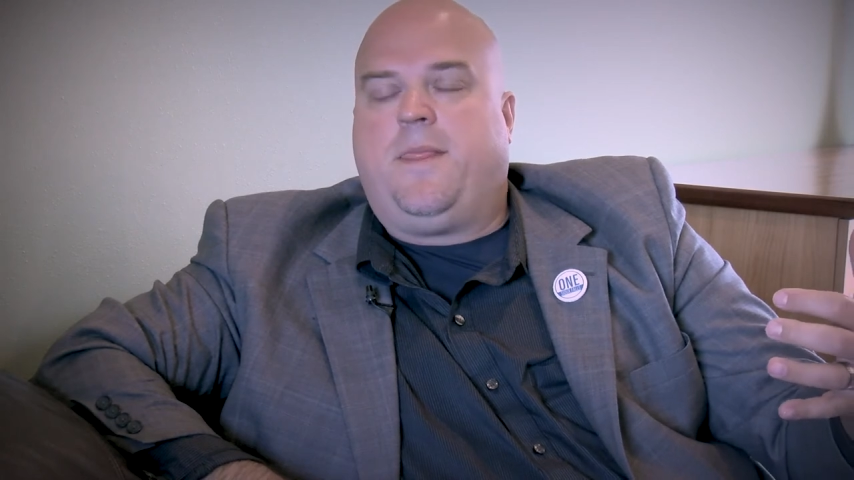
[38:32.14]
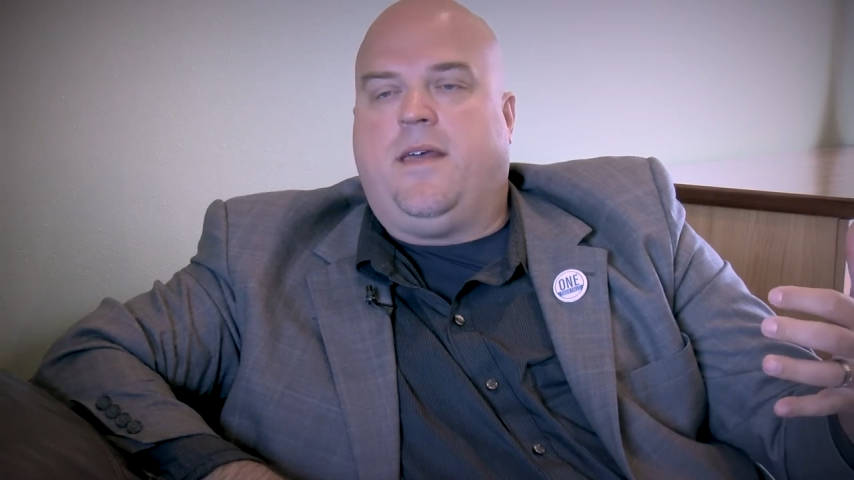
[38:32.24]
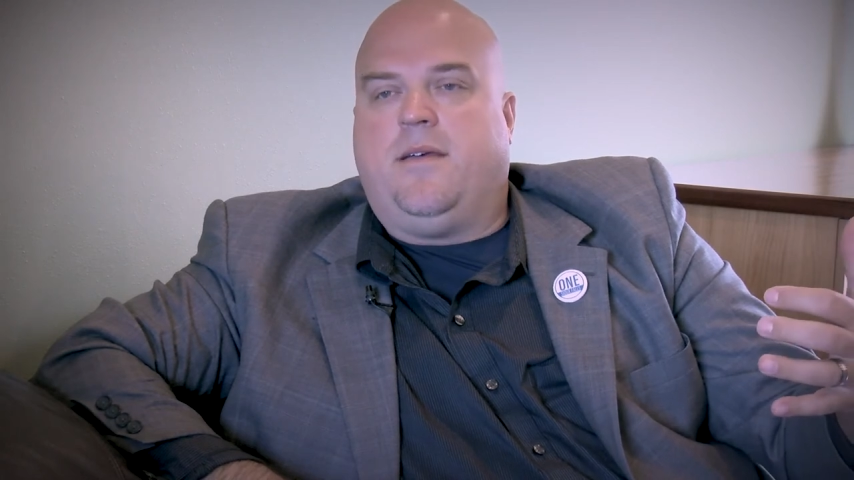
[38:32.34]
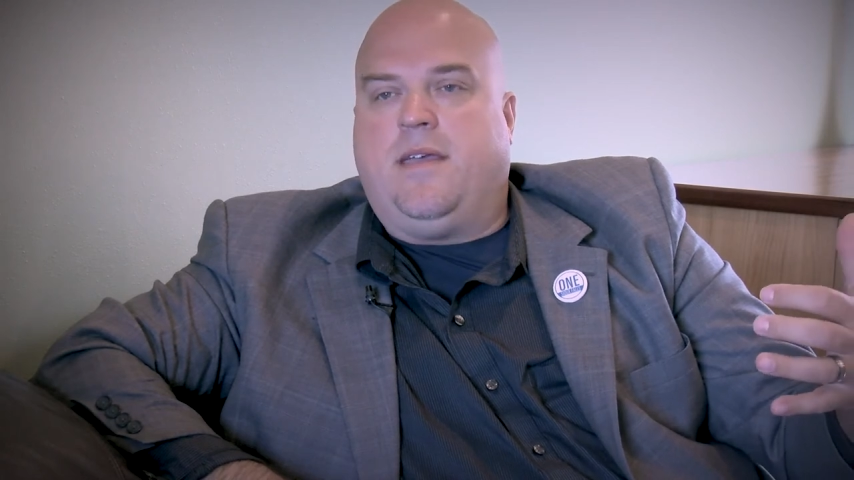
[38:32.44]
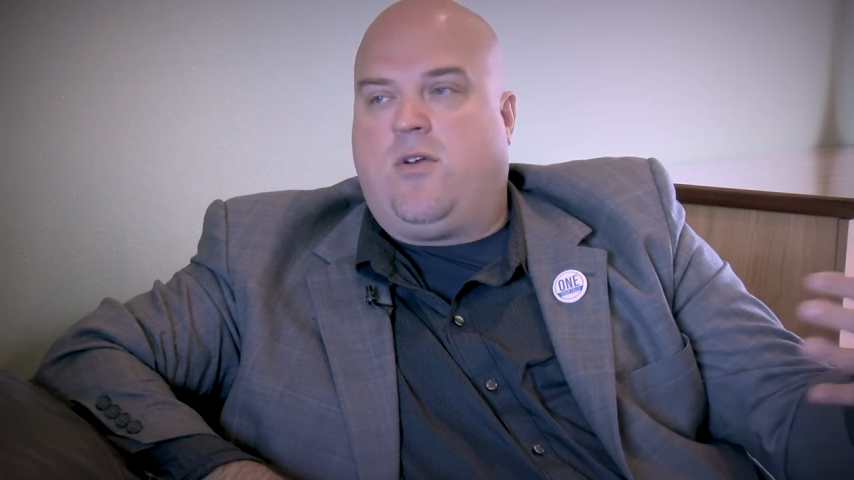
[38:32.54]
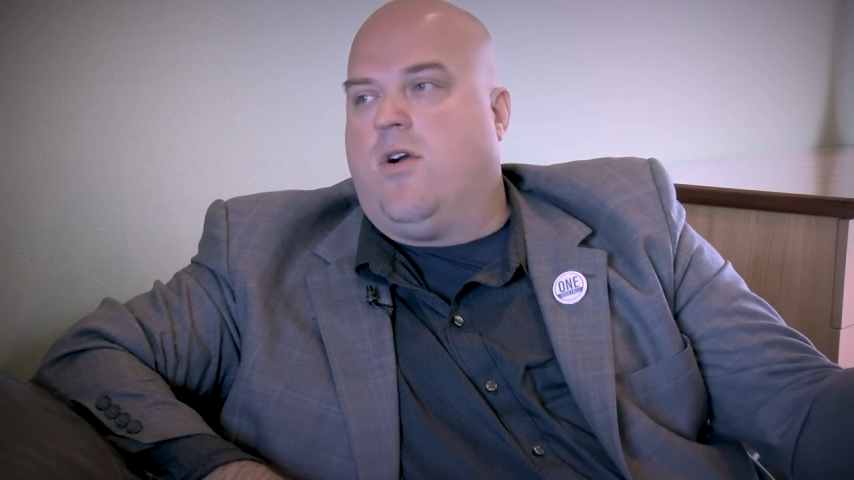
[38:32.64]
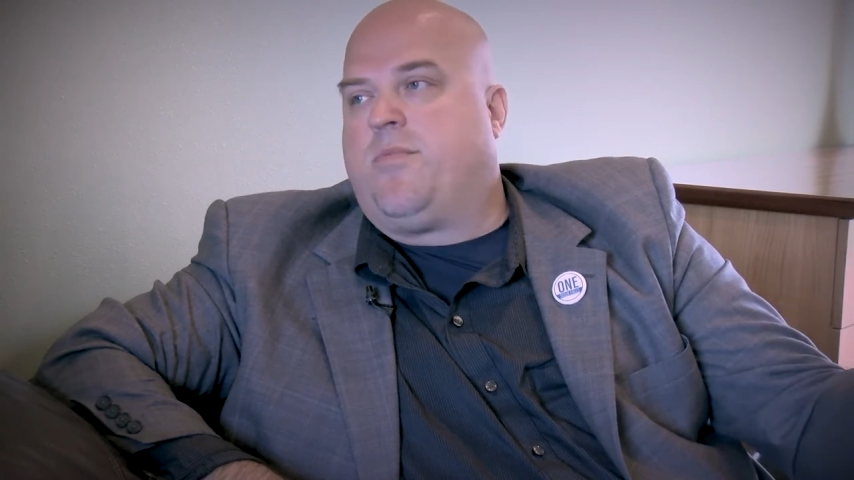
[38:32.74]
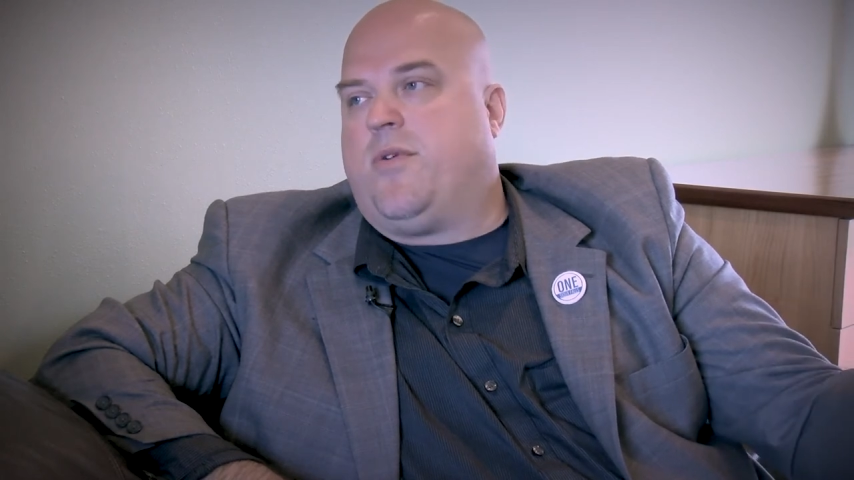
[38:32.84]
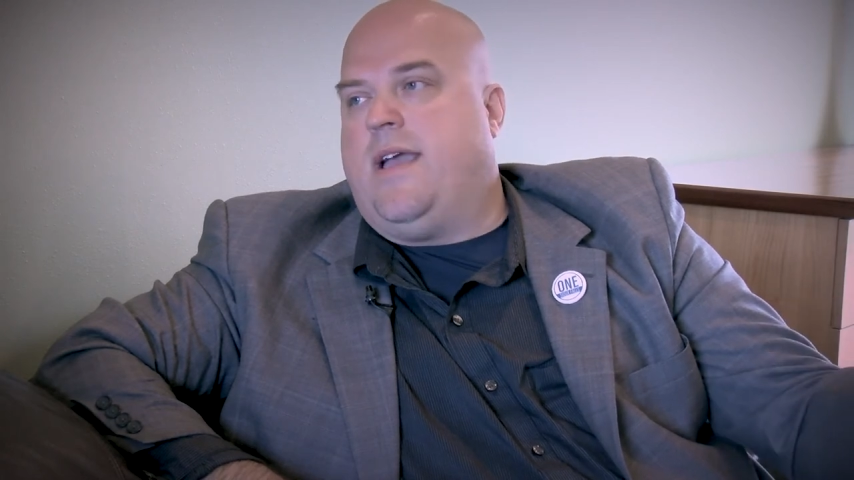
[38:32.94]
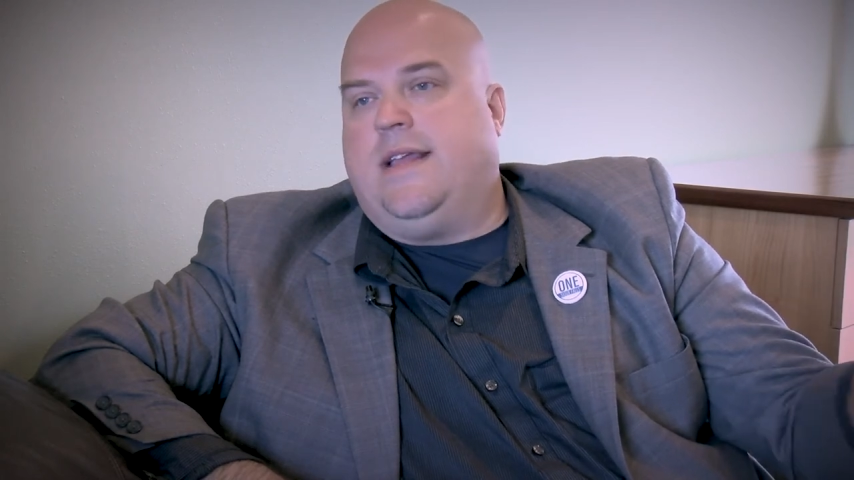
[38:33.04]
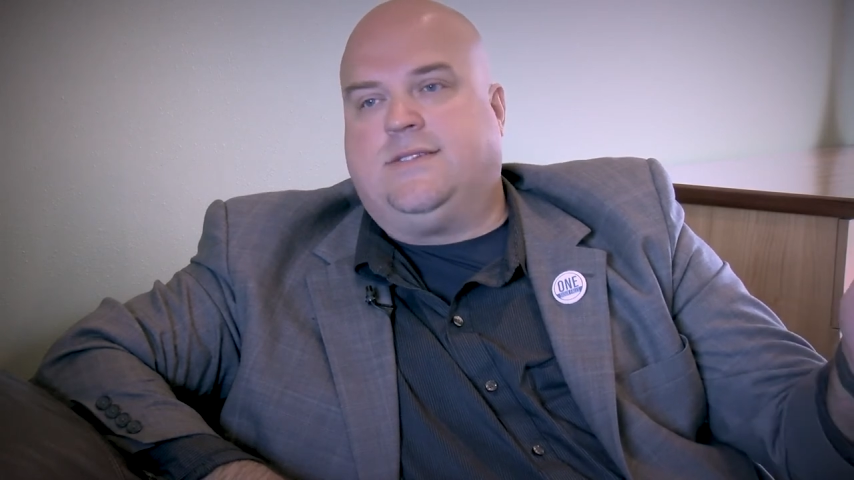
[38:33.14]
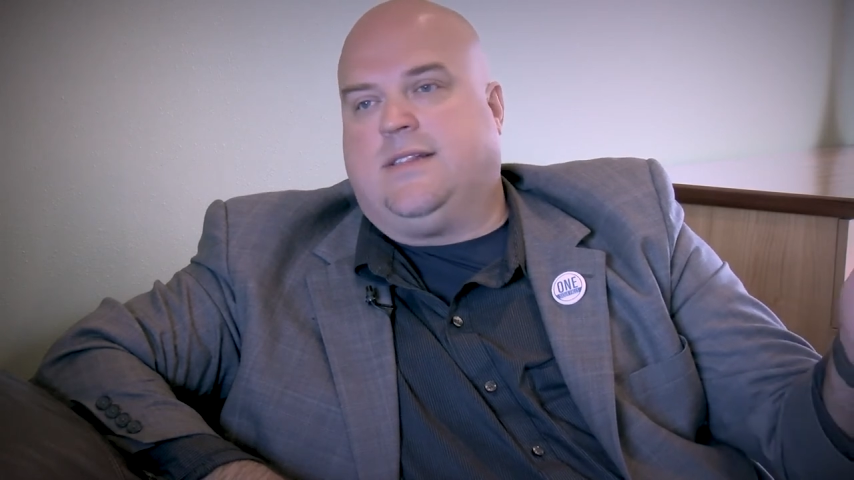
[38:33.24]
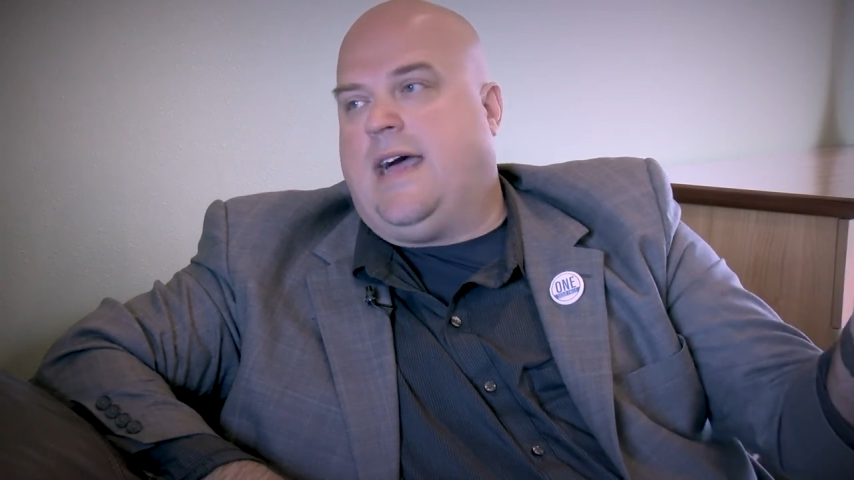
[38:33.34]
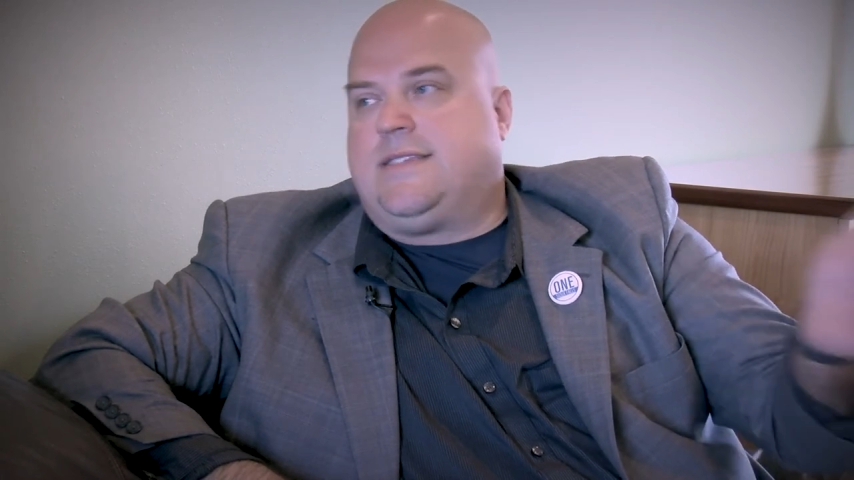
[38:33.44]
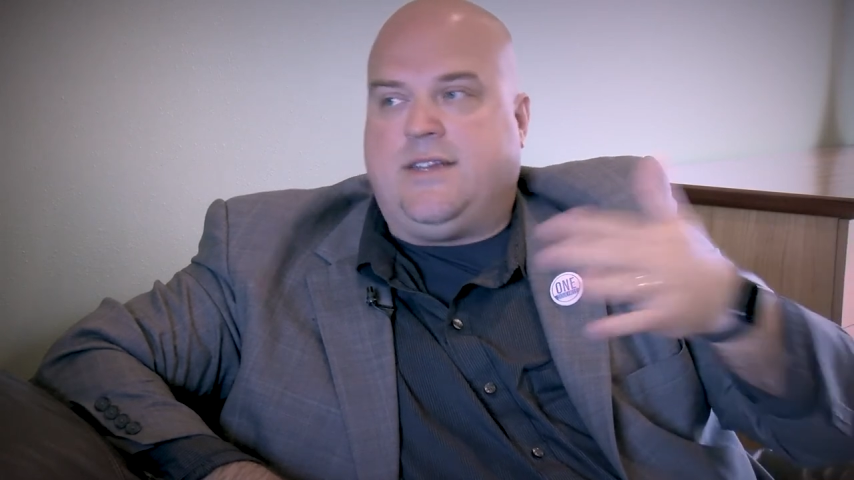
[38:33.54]
uh, incorporate into
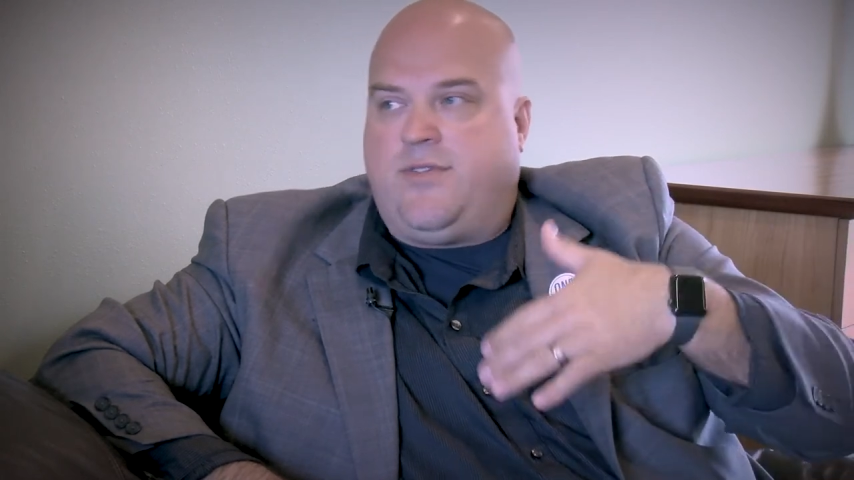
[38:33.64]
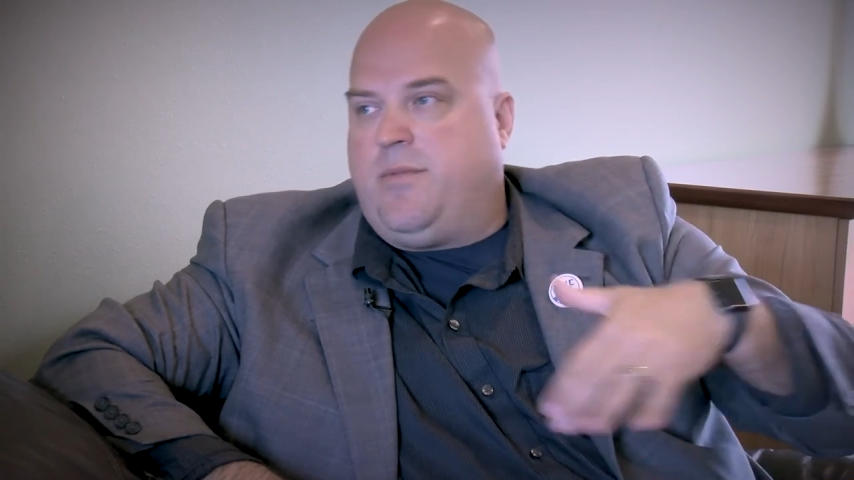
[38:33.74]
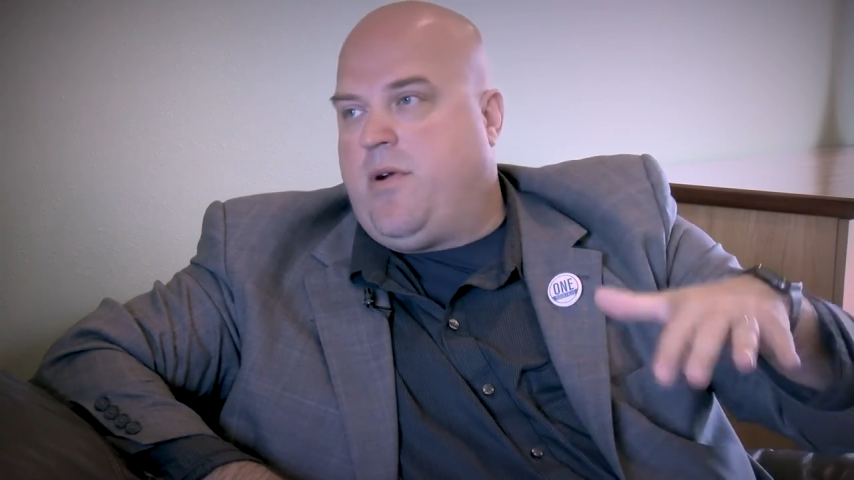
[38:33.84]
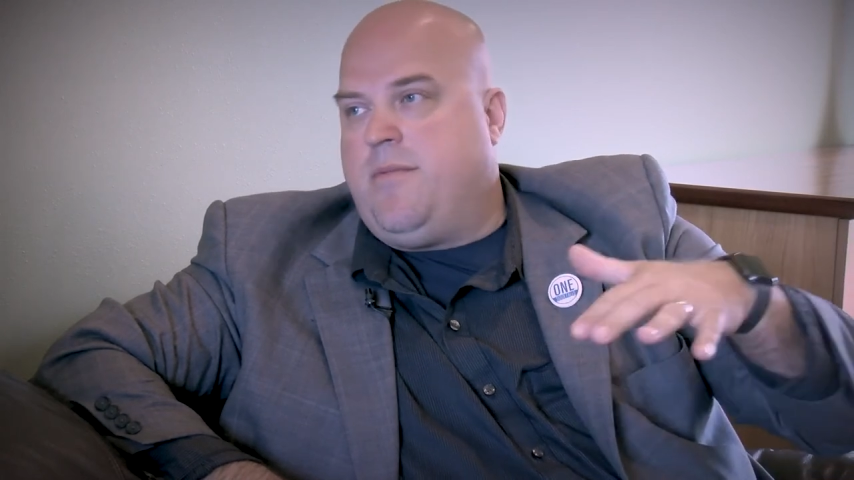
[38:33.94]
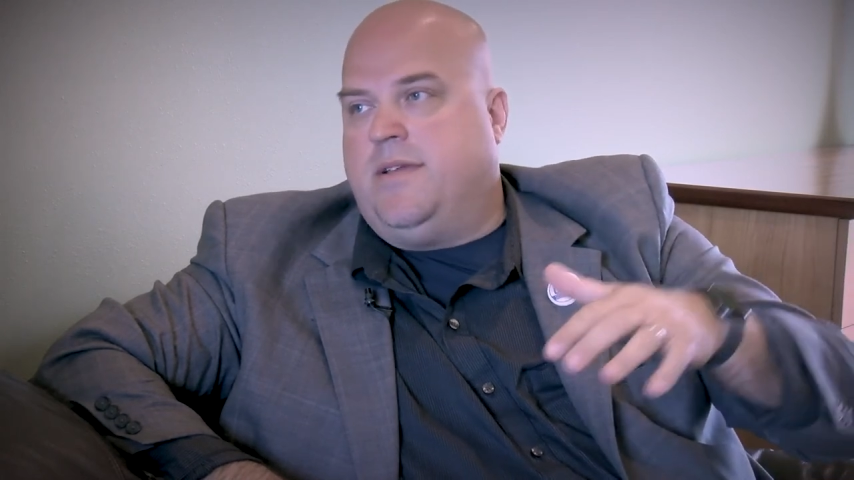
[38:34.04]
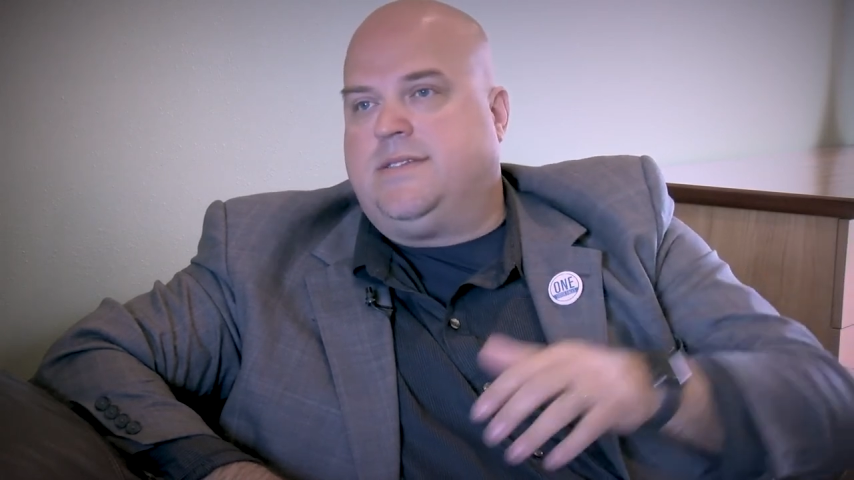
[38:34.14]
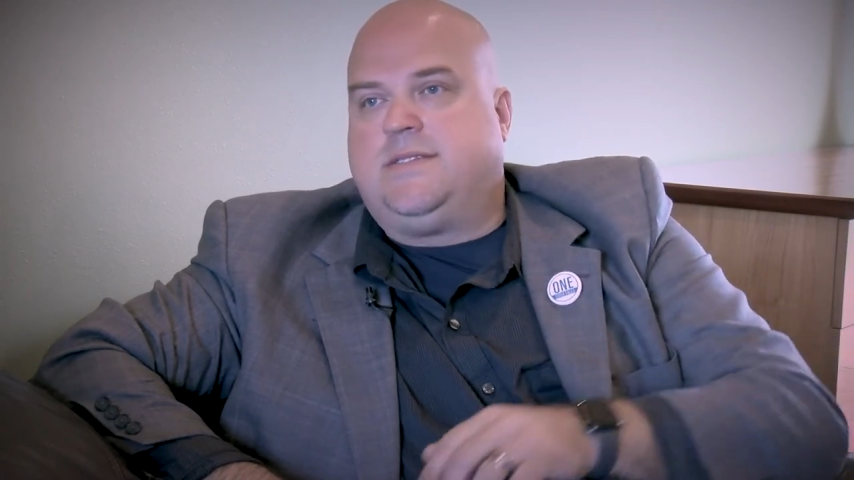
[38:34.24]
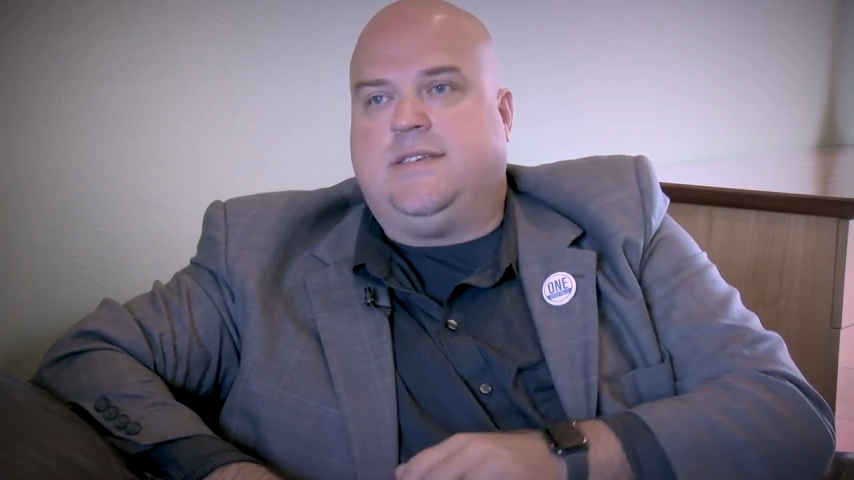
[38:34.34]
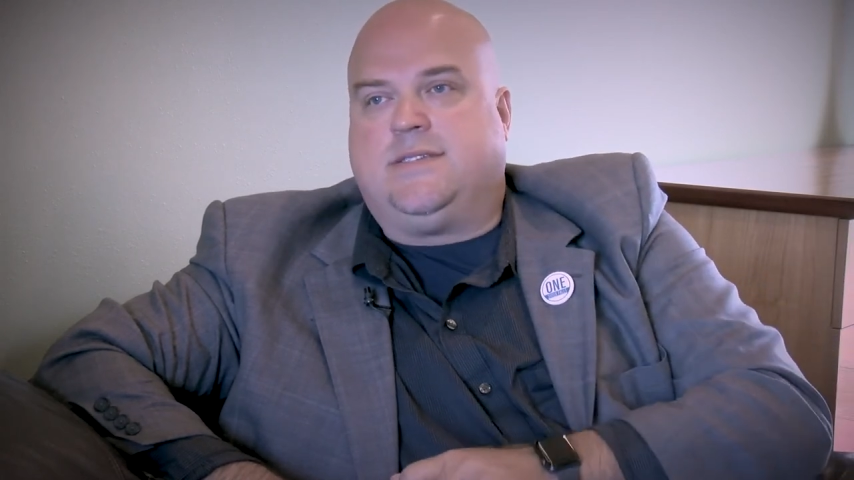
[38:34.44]
lots of different departments.